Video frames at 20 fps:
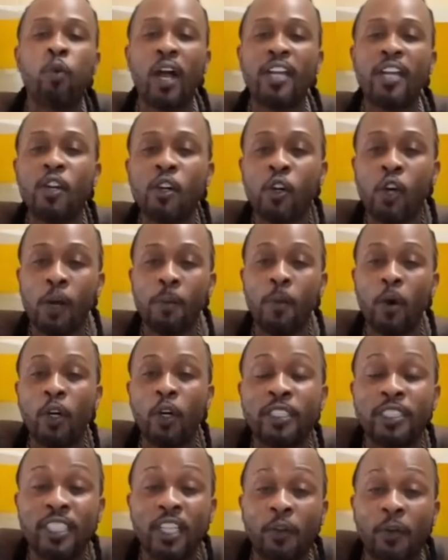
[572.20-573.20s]
So why
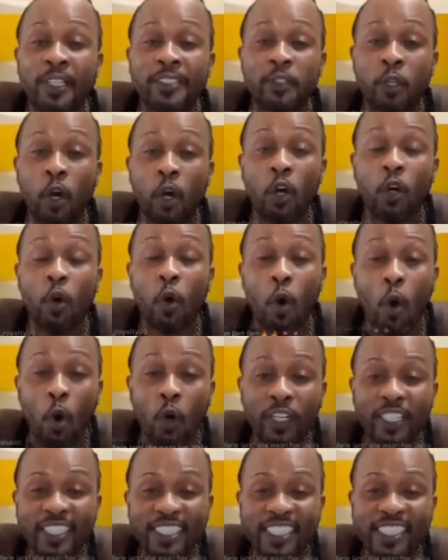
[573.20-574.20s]
you come
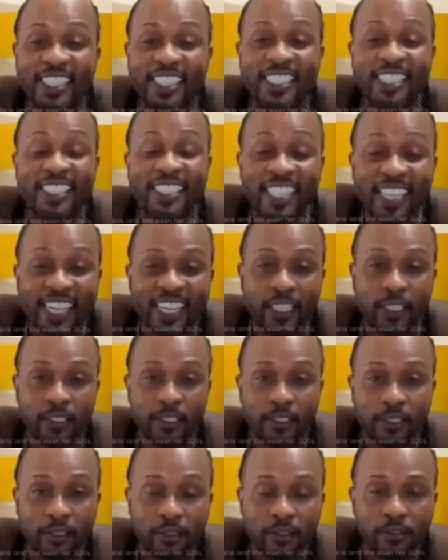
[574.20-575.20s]
here and talk all of
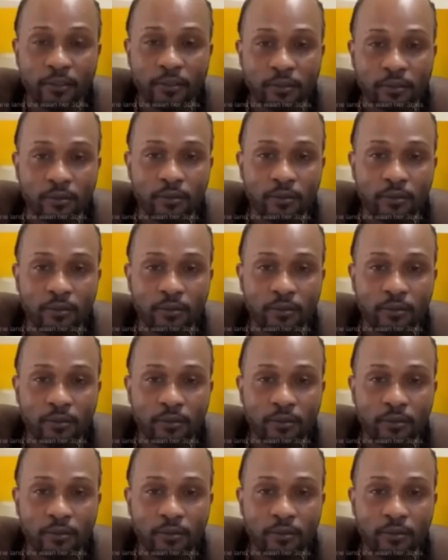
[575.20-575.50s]
these things?